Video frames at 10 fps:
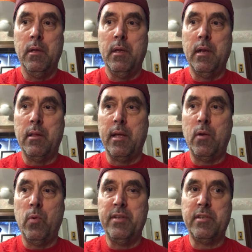and I like
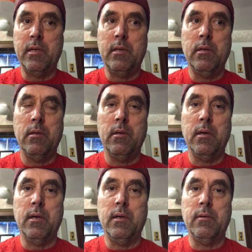whiskey,
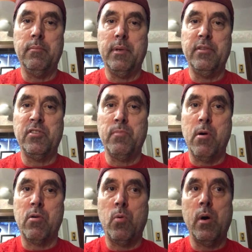um, but in
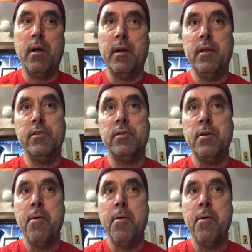small quantities.